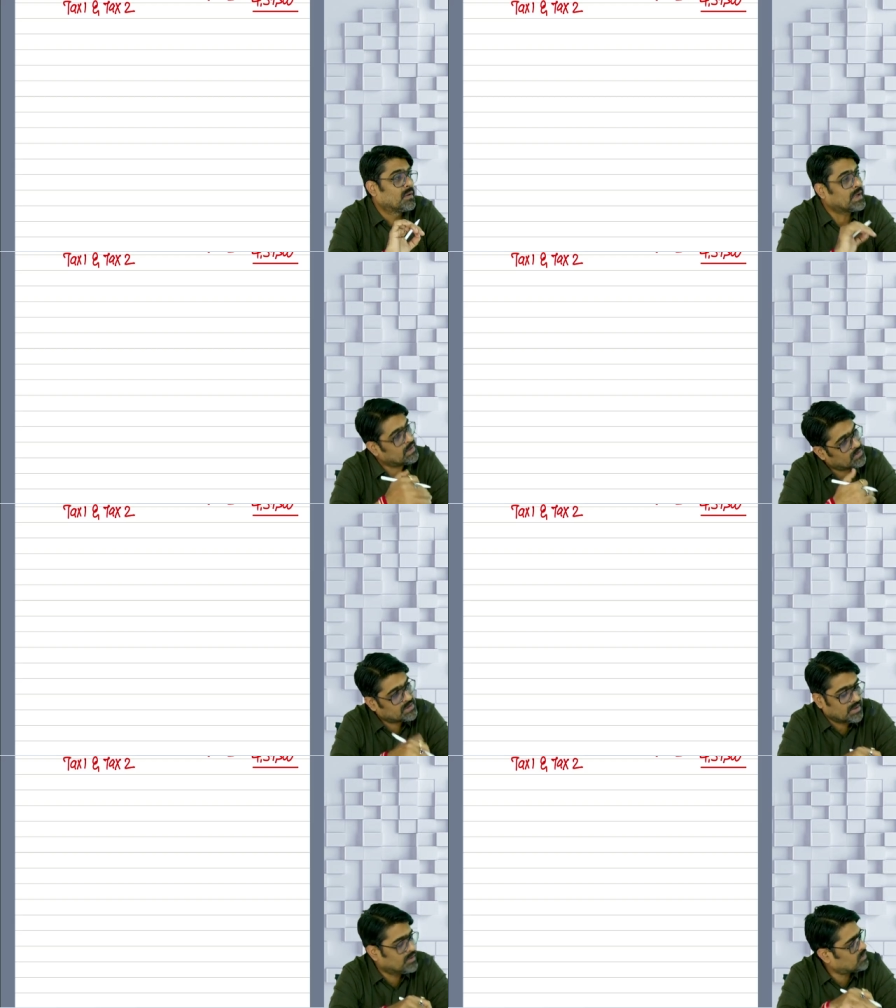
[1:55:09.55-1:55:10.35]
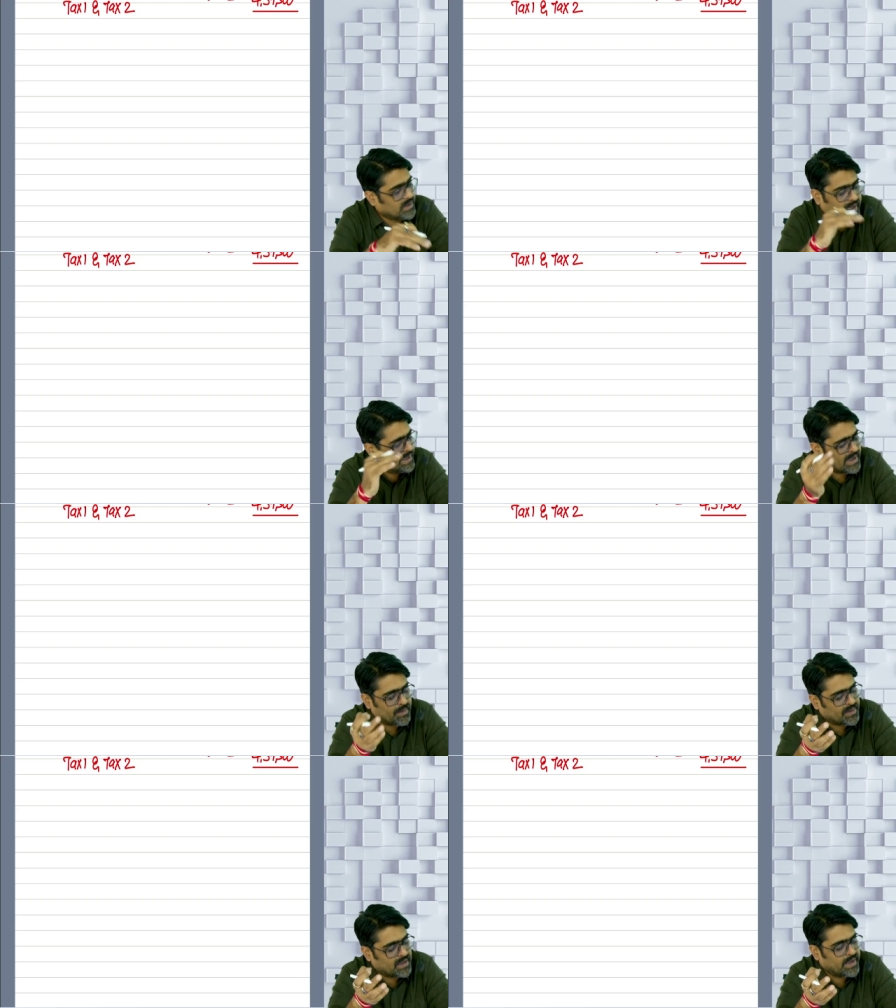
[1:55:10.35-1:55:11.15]
any
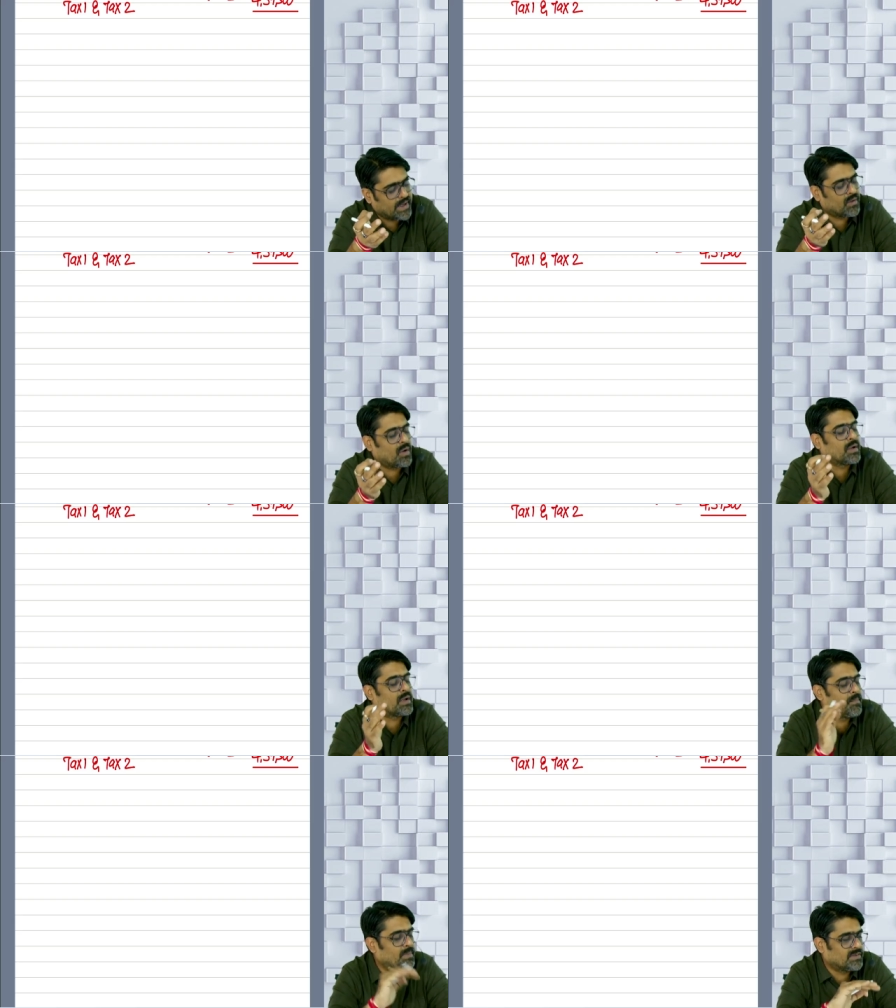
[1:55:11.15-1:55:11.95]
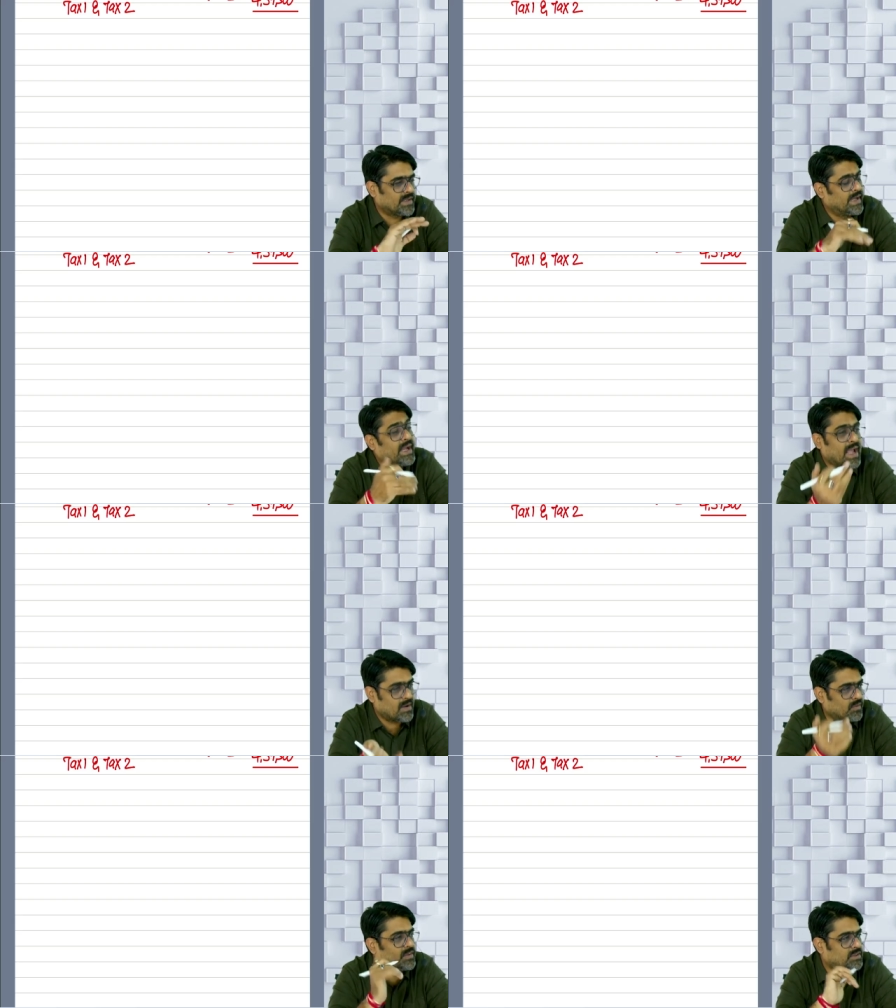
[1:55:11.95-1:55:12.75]
capital gain on compulsory
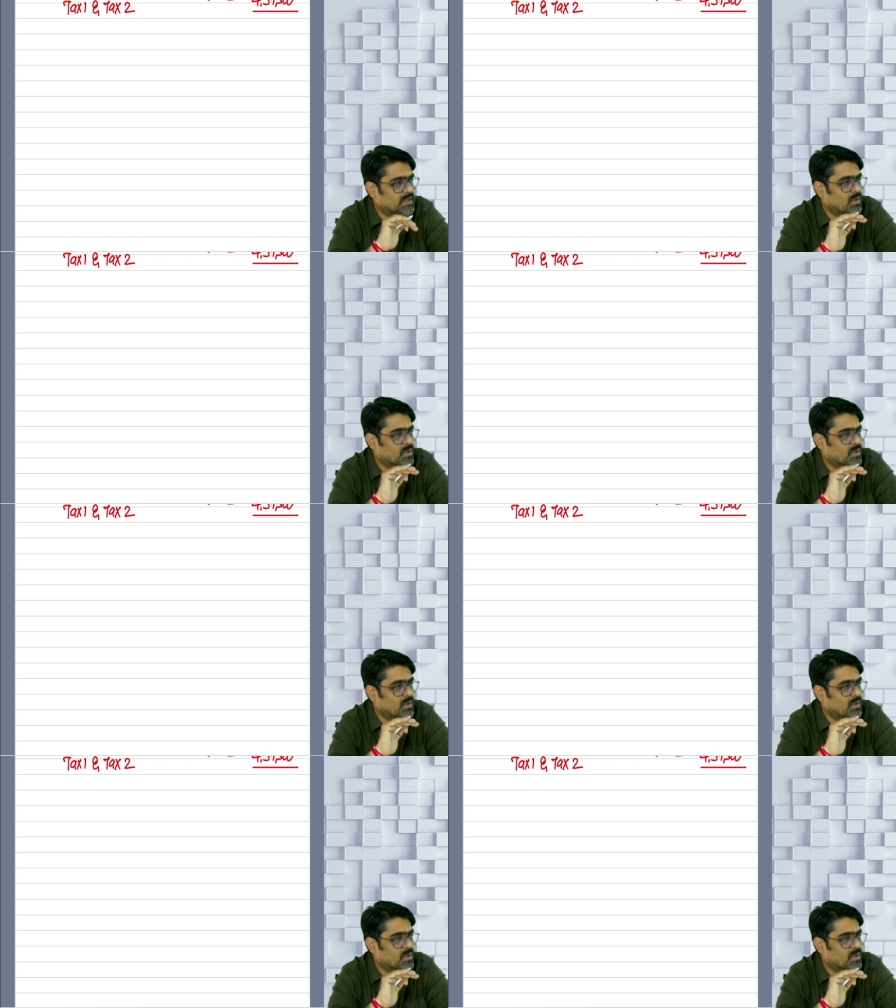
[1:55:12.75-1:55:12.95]
acquisition.